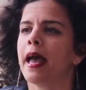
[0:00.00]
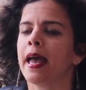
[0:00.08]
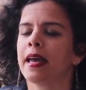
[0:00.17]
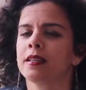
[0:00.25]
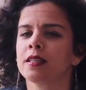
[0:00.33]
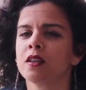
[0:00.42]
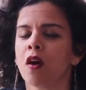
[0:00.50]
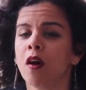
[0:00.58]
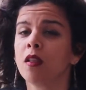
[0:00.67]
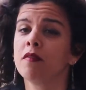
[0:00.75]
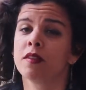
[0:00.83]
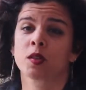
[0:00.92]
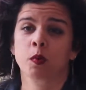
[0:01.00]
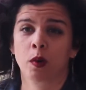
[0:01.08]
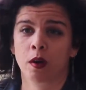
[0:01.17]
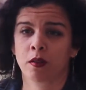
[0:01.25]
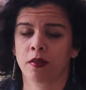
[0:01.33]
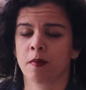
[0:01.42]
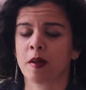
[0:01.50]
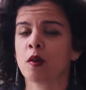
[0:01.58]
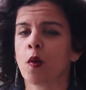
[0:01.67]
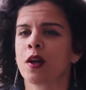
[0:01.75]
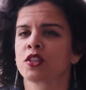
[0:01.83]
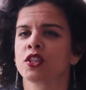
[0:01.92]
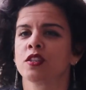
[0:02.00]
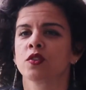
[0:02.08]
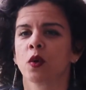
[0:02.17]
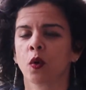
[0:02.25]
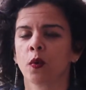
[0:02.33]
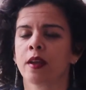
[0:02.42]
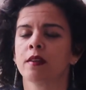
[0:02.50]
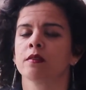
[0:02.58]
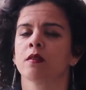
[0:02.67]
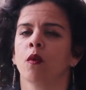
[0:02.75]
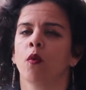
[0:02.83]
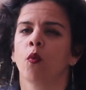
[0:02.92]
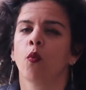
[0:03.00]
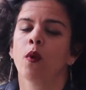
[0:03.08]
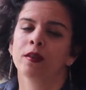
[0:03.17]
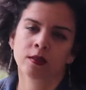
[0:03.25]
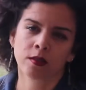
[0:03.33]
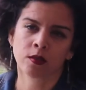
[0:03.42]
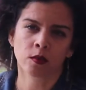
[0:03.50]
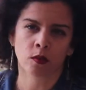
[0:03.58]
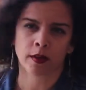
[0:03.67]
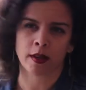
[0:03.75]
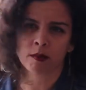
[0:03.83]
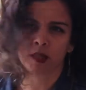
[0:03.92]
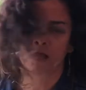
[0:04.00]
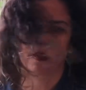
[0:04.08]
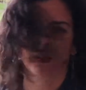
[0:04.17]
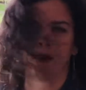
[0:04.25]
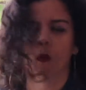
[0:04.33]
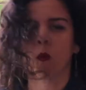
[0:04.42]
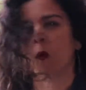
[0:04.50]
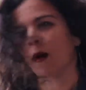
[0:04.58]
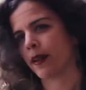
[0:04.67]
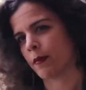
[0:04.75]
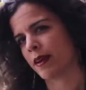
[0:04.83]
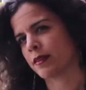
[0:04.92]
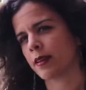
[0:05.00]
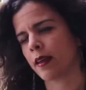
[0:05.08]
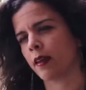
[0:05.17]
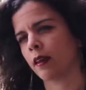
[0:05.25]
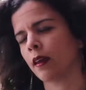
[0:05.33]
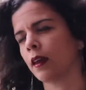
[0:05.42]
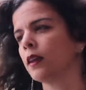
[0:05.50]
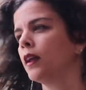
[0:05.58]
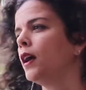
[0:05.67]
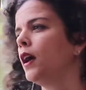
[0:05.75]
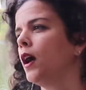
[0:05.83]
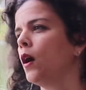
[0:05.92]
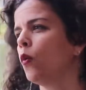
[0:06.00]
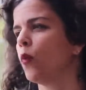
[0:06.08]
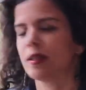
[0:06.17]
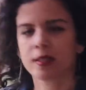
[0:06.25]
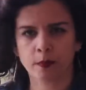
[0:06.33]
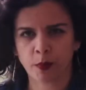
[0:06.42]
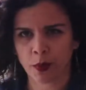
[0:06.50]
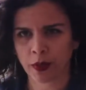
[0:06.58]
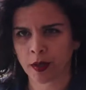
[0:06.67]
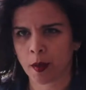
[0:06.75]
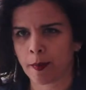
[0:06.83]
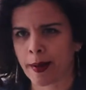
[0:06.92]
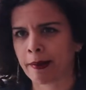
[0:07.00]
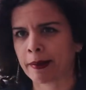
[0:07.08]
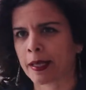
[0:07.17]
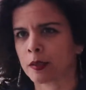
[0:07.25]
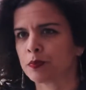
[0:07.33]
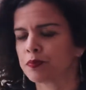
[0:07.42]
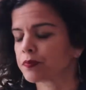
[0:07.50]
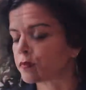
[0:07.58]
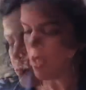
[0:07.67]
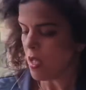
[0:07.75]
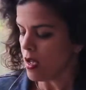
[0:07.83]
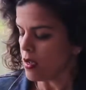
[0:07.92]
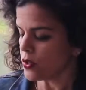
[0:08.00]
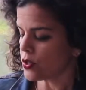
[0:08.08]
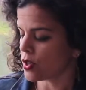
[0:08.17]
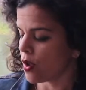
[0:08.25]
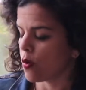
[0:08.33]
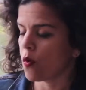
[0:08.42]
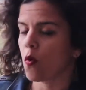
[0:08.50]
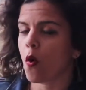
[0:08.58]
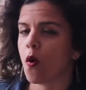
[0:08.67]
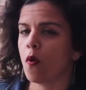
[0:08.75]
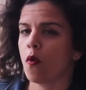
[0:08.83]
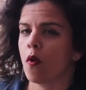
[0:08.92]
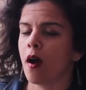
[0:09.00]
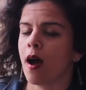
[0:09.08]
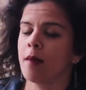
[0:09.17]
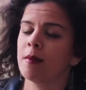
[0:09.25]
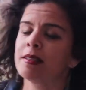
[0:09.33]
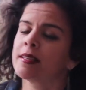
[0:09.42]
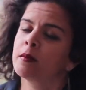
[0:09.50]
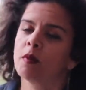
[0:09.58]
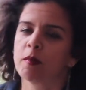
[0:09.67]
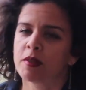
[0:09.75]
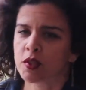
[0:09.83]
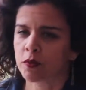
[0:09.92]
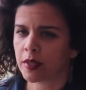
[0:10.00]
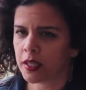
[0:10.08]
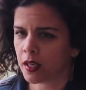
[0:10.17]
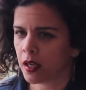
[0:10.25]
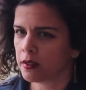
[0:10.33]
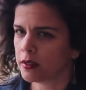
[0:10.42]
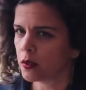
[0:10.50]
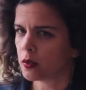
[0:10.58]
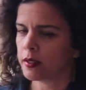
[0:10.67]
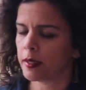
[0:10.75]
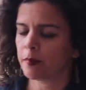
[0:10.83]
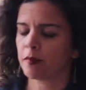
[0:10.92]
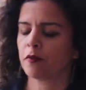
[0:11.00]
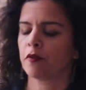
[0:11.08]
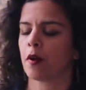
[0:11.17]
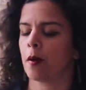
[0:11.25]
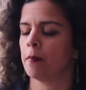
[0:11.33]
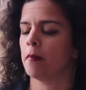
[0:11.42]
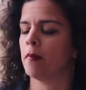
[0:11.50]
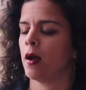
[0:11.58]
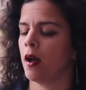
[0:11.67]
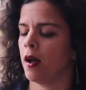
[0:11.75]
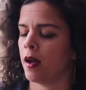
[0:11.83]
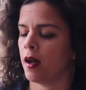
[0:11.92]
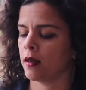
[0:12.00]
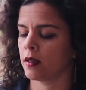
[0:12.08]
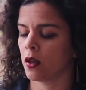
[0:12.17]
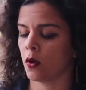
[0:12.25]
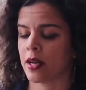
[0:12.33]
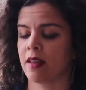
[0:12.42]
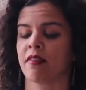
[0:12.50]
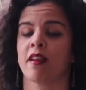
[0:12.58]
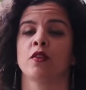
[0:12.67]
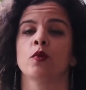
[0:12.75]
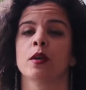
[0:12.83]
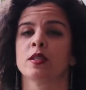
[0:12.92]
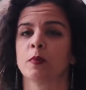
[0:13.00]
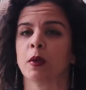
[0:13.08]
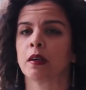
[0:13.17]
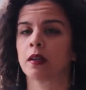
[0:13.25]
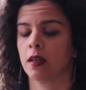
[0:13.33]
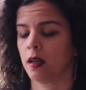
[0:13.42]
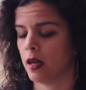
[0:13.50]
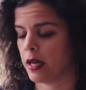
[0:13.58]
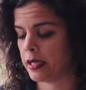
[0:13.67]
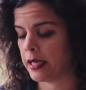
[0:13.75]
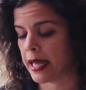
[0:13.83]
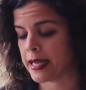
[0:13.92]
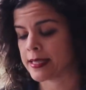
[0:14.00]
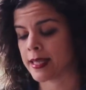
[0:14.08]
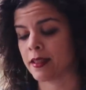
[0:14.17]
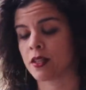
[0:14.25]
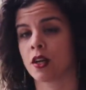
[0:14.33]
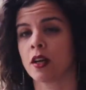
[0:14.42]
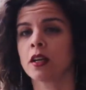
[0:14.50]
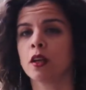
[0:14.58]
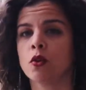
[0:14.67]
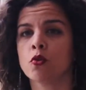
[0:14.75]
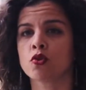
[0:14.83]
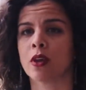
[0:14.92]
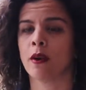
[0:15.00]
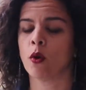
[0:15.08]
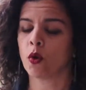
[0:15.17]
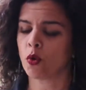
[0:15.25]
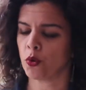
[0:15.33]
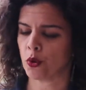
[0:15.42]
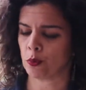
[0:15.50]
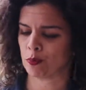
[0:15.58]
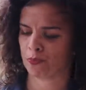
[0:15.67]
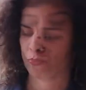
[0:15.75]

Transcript: and in all of this work, the big question is always, what's the story I'm telling? Why am I saying it? What's important about it? So I'm going to take a moment to read a little clip from Gloria Anzaldua's book, Light in the Dark, Luz en lo Oscuro.